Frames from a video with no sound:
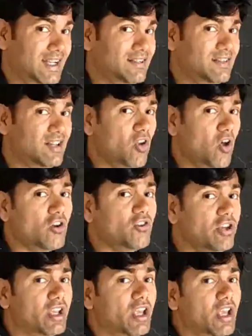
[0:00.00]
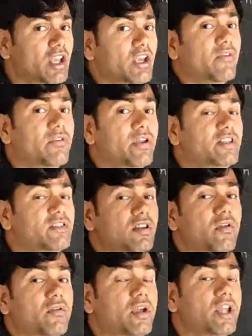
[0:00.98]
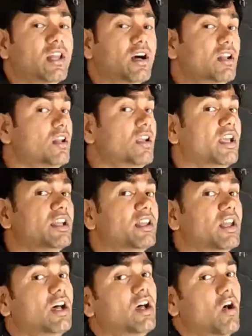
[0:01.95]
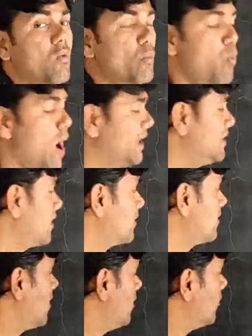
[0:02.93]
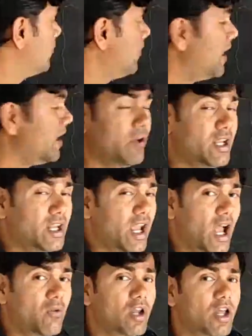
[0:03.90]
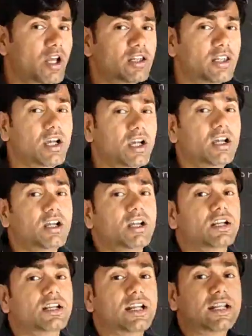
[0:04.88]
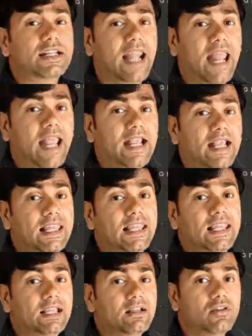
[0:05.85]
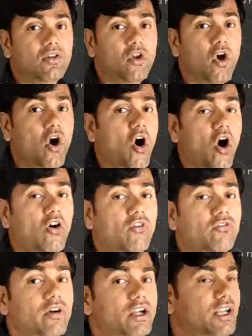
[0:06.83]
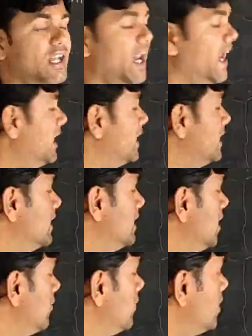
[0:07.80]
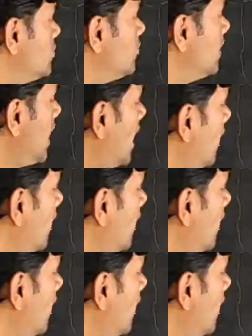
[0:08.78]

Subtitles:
the logic which we learn in the vectors, where we have learned the triangle, law of triangle, in which